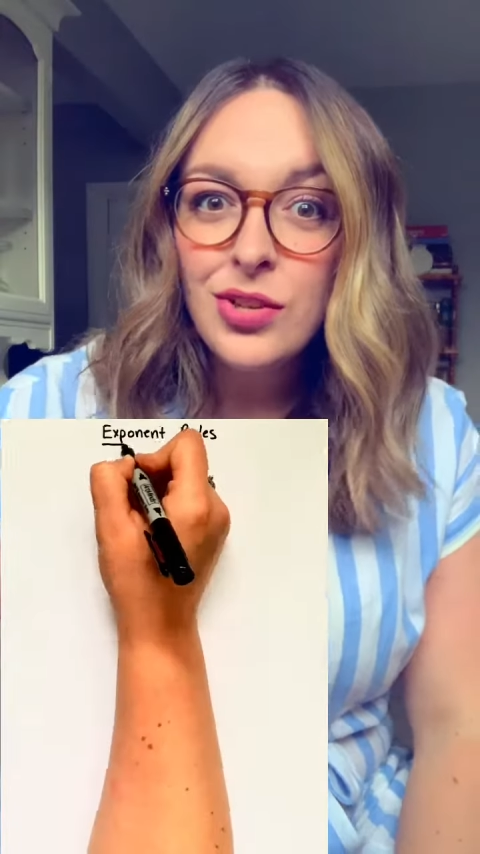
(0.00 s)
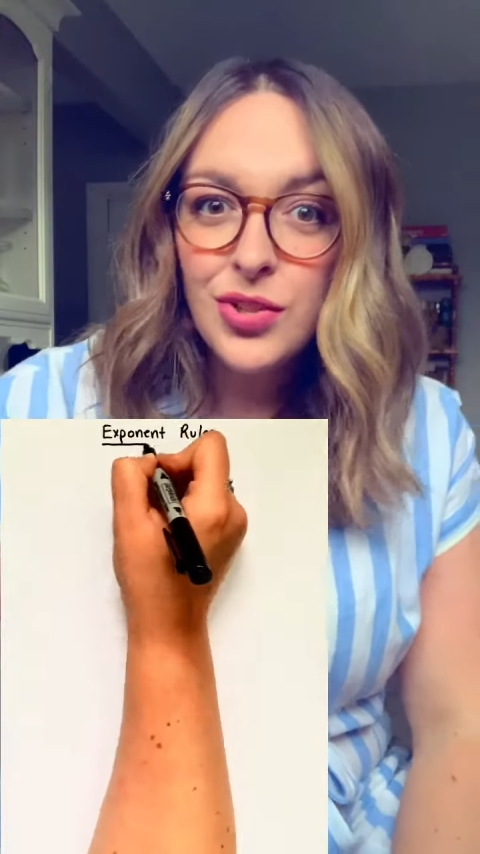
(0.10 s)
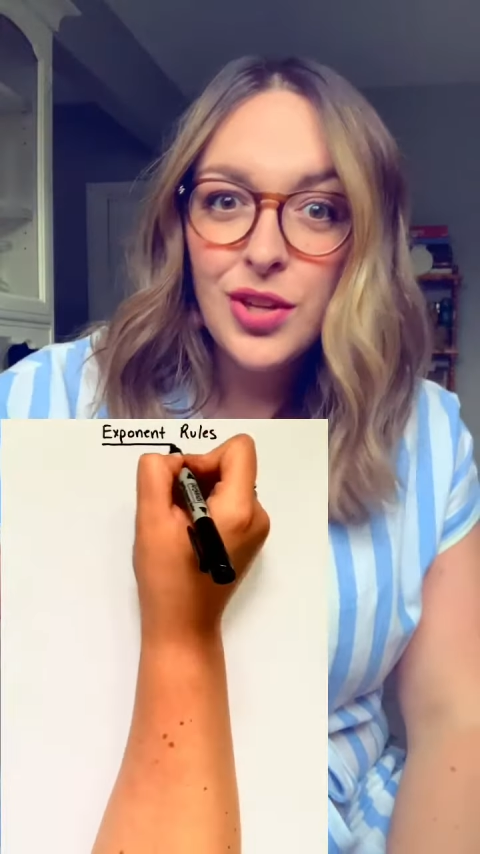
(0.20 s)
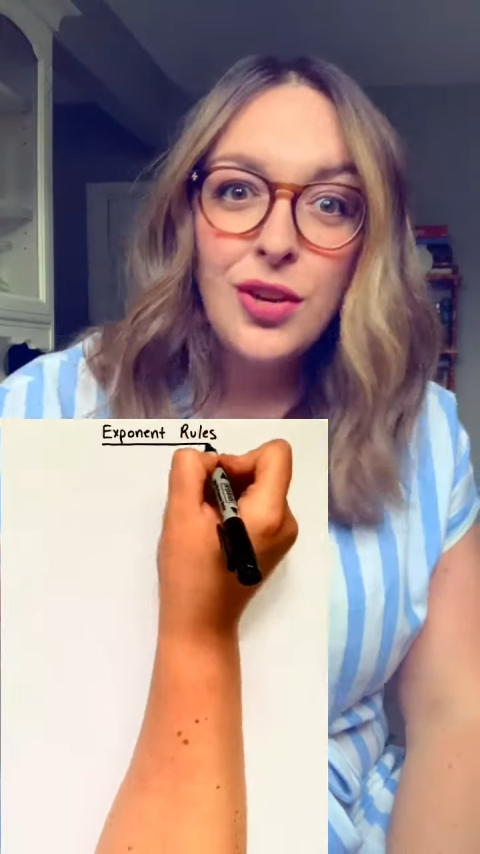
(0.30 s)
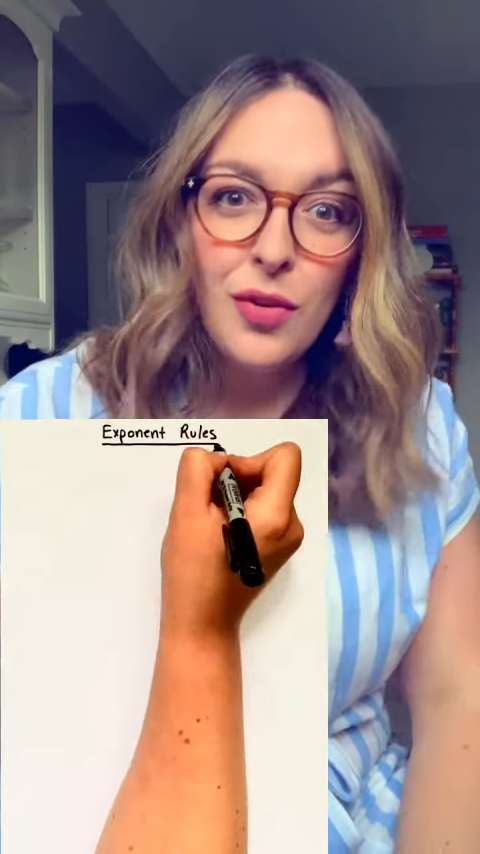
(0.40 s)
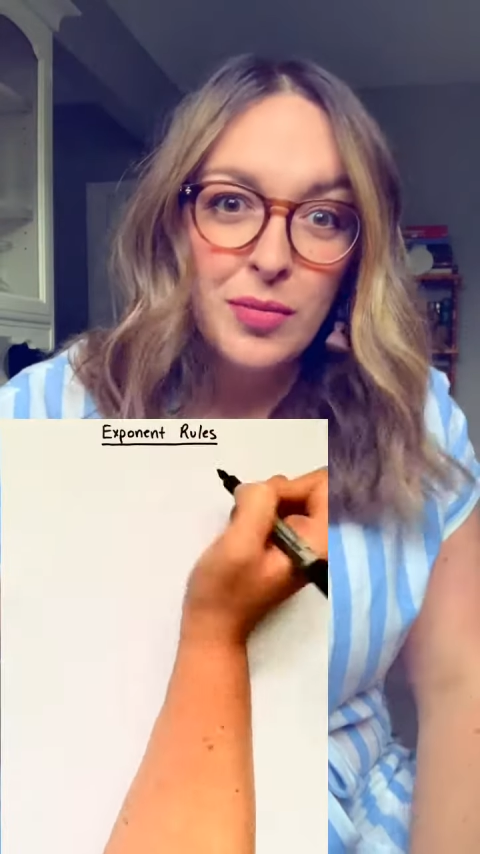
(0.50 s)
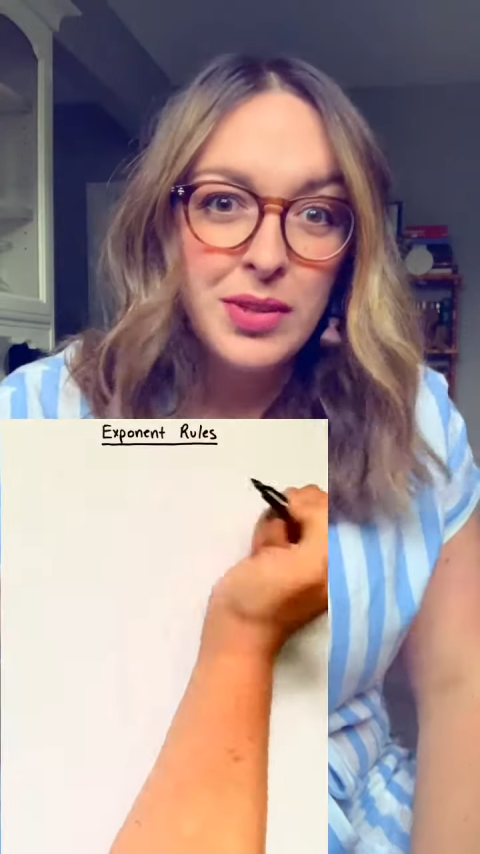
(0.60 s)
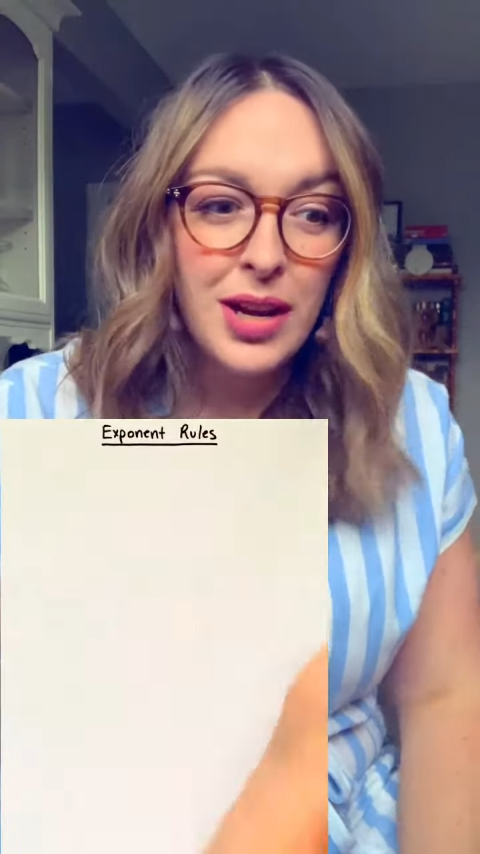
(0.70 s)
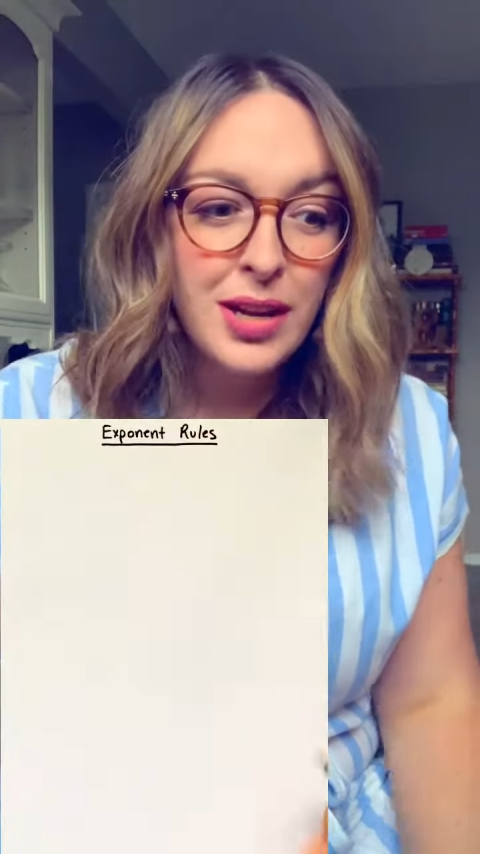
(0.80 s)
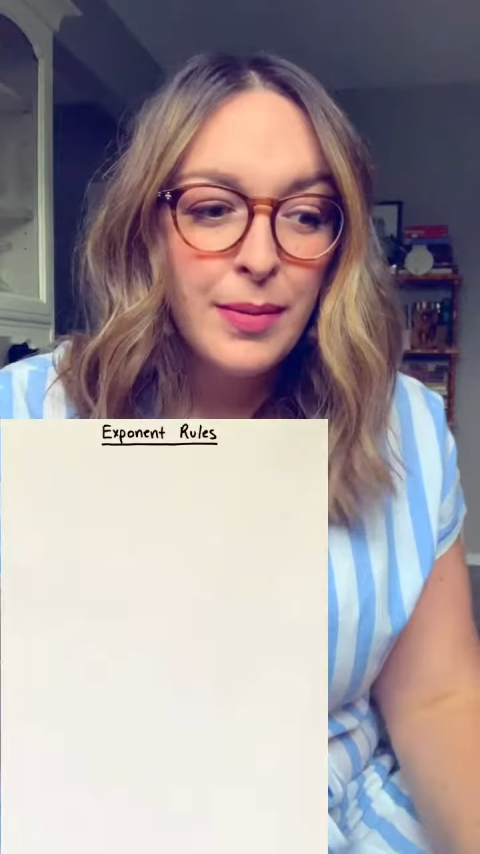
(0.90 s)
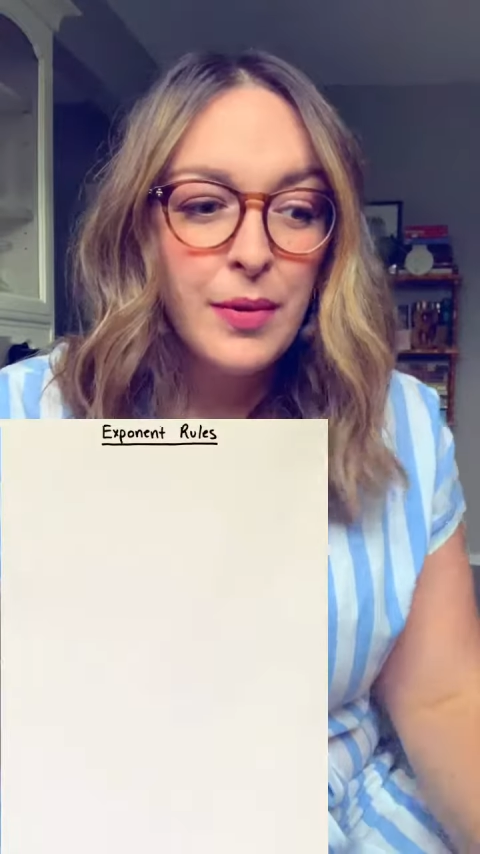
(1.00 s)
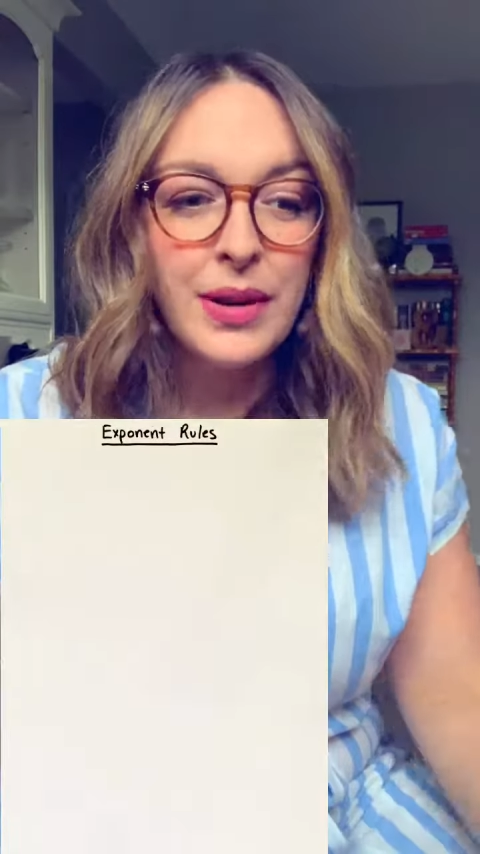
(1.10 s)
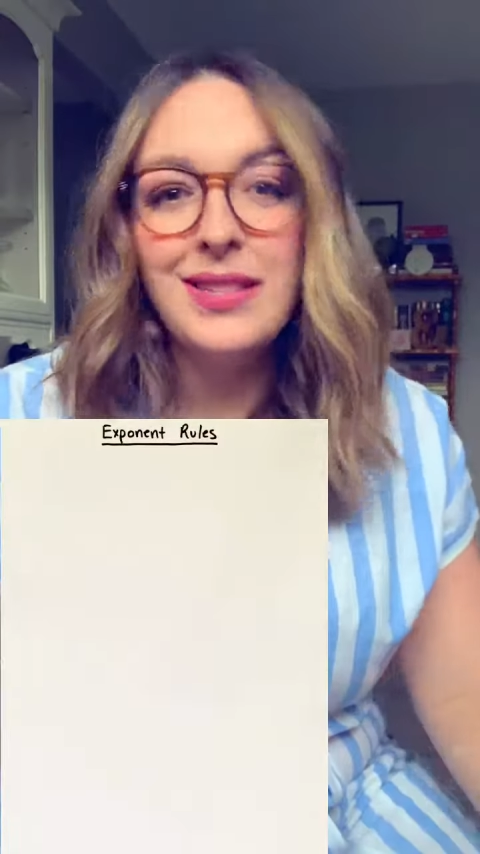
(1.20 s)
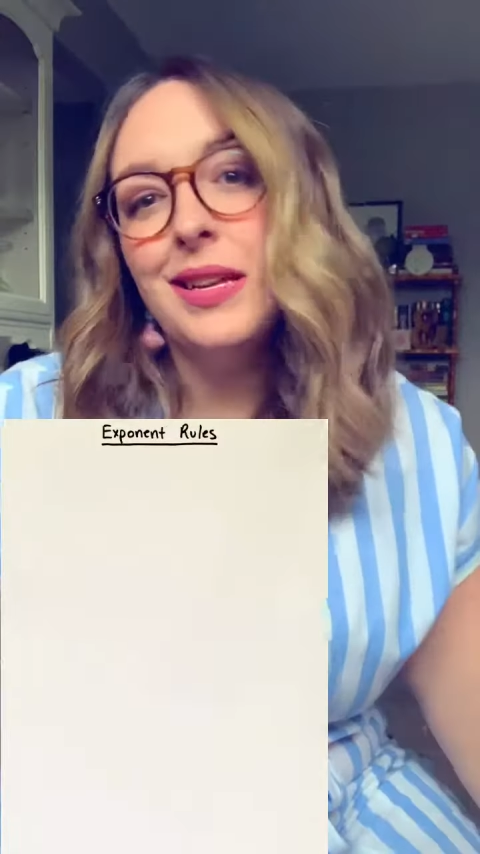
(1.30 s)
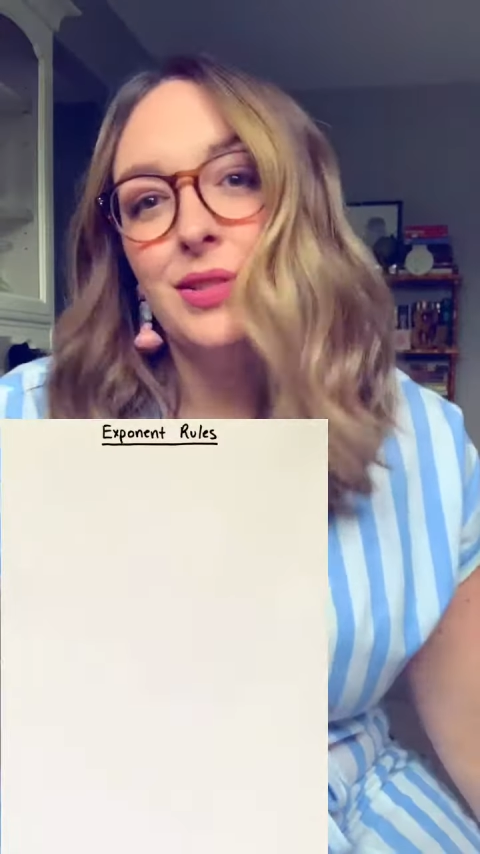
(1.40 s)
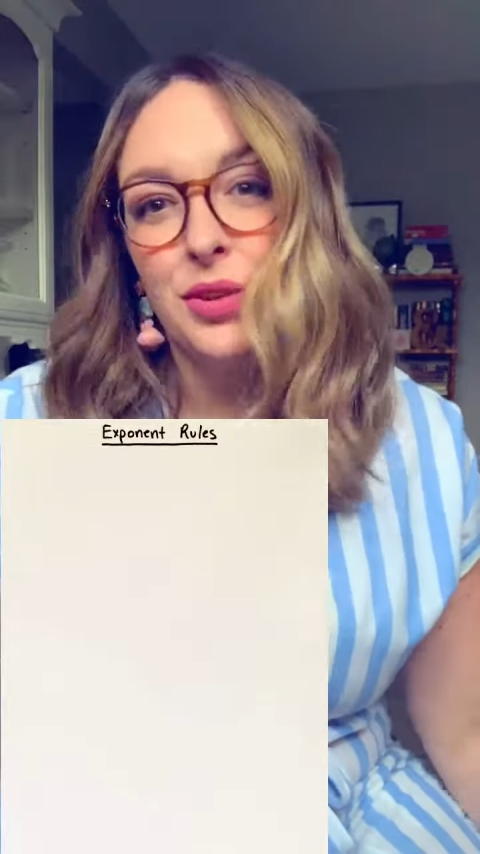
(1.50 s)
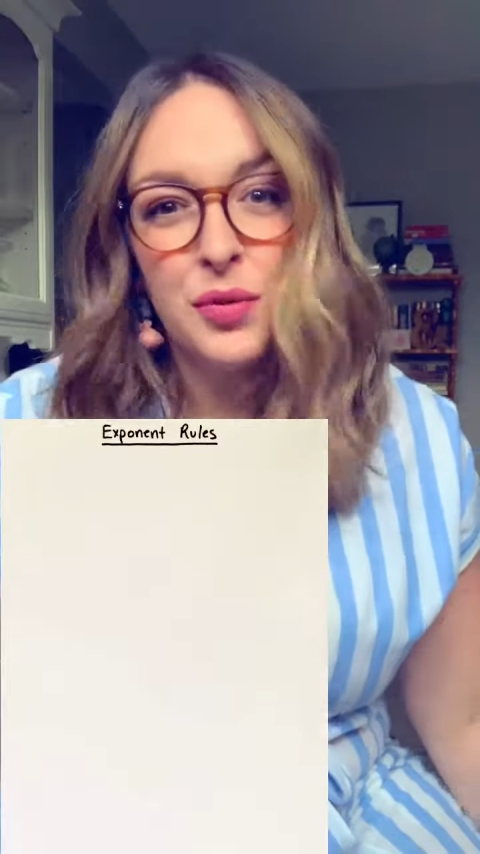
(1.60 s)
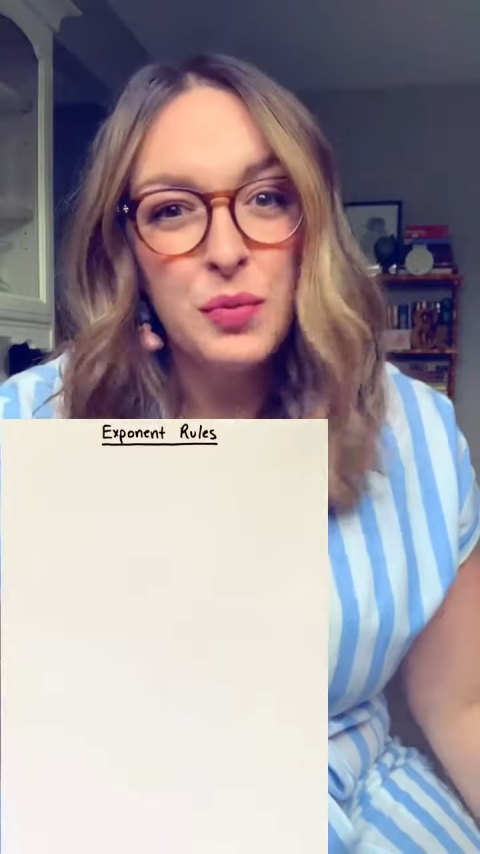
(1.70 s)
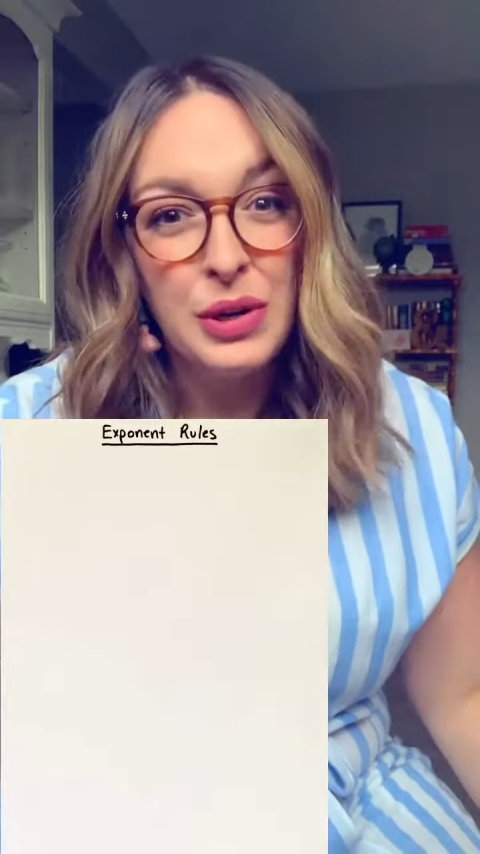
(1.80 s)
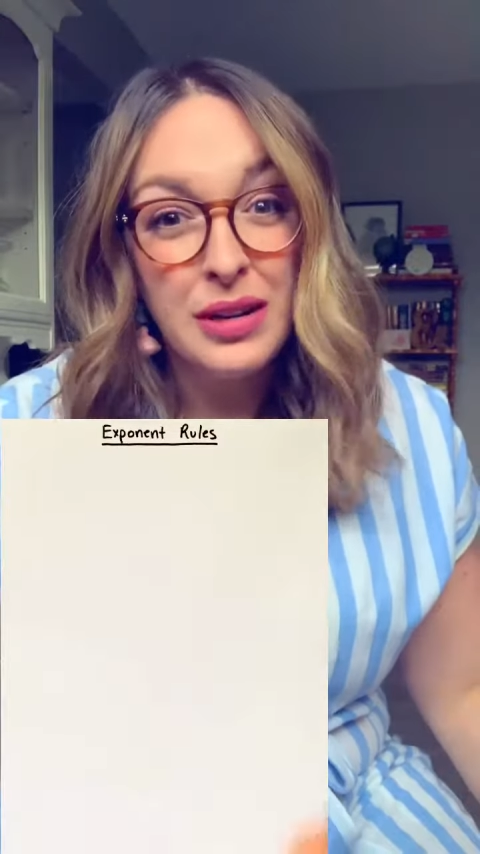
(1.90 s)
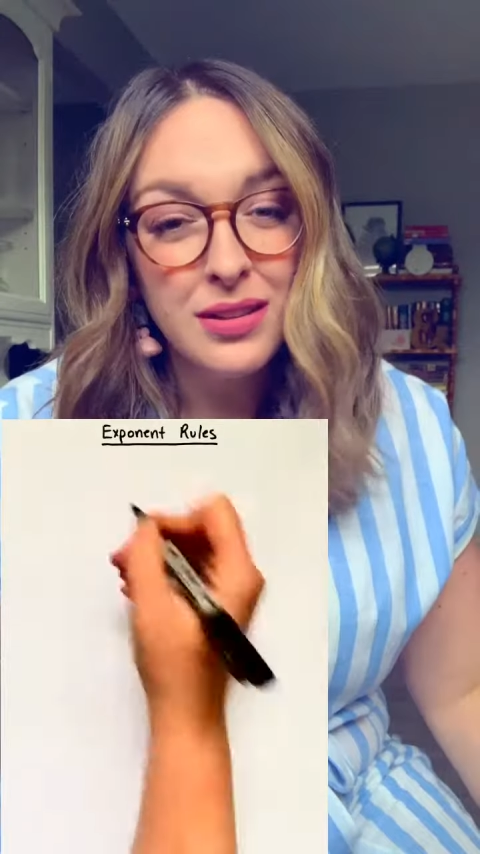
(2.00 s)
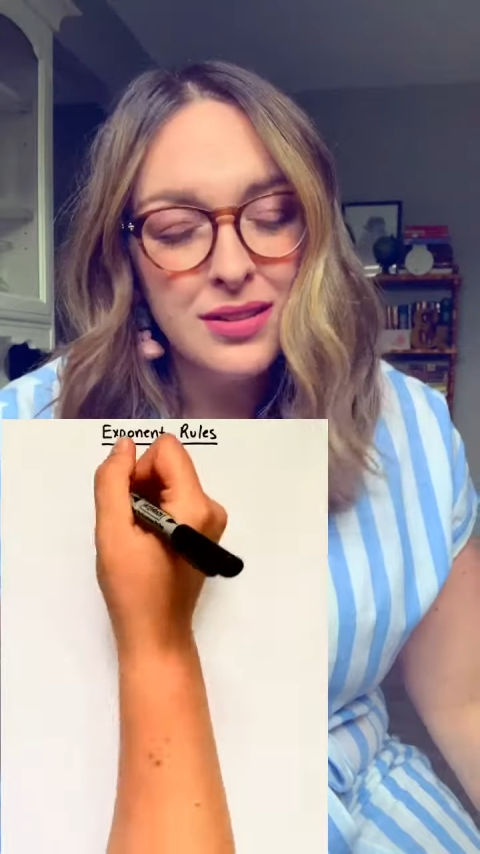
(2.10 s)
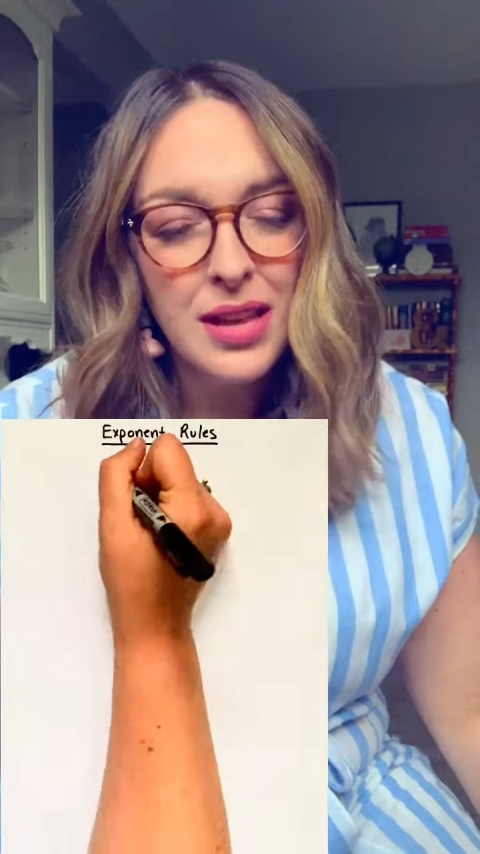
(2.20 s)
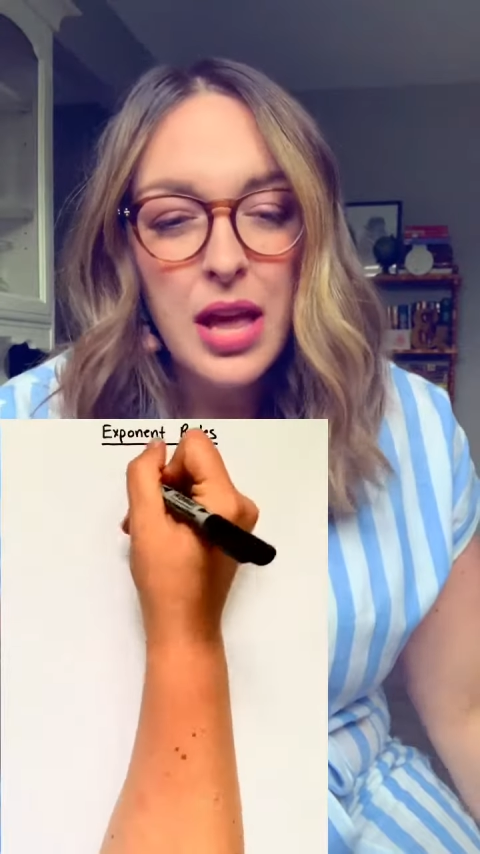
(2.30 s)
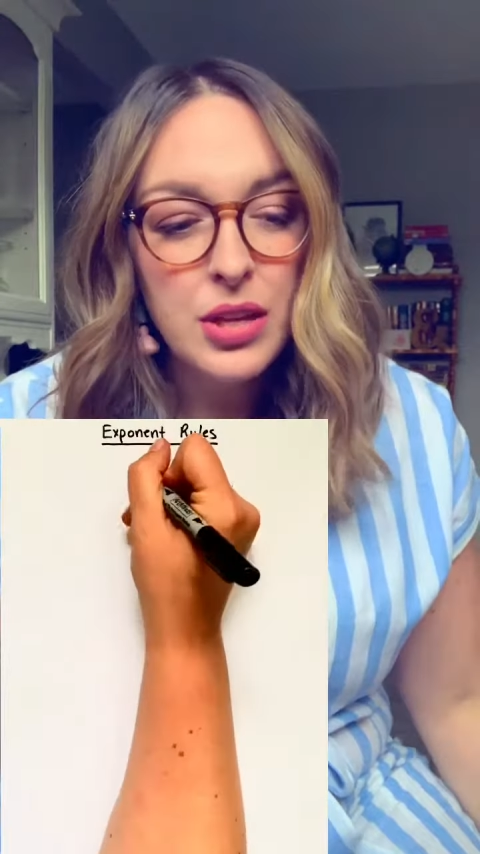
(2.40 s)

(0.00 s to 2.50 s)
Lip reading: so you know what I'm talking about when I say certain words.